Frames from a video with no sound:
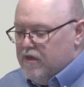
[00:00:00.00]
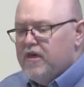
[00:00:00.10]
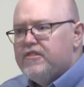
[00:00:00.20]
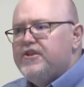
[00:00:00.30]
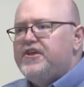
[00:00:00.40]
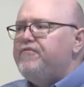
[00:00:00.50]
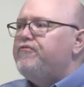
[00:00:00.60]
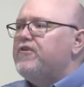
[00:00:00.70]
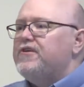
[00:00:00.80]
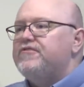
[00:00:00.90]
The
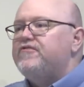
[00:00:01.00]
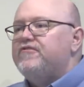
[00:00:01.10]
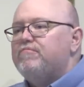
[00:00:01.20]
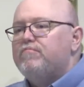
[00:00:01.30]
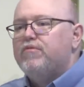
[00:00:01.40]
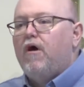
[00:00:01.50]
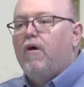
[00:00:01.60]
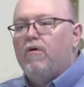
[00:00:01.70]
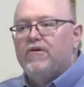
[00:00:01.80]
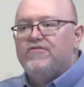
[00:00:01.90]
difference,
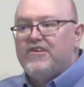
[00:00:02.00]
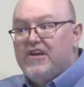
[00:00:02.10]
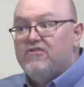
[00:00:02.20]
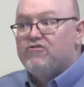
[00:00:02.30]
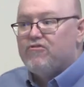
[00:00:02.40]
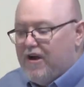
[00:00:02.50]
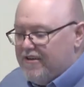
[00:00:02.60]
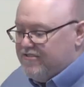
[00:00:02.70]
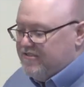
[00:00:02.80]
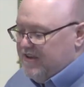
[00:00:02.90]
though, is
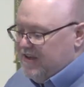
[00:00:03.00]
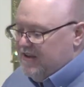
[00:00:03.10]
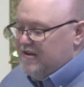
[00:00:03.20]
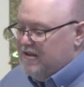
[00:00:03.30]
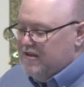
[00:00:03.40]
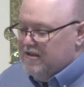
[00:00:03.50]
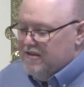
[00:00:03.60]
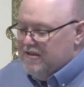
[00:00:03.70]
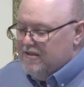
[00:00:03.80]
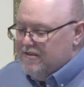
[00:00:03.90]
interesting
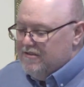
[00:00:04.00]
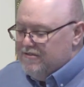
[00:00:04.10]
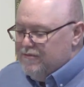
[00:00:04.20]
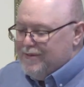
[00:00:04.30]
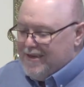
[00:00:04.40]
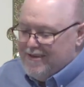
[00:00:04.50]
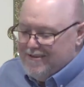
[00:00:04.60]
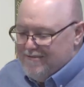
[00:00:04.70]
to me.